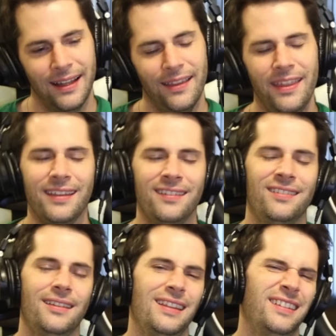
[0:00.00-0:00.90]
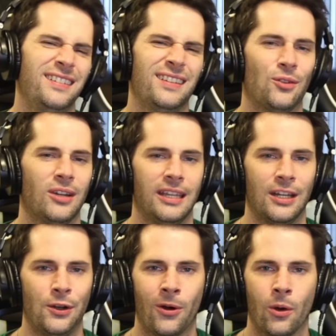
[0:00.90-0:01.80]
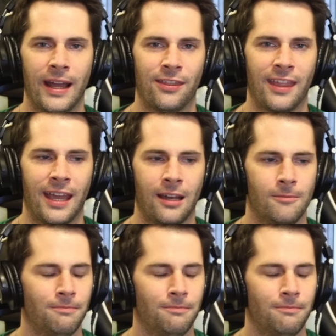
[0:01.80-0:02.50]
This isn't really a Norway thing.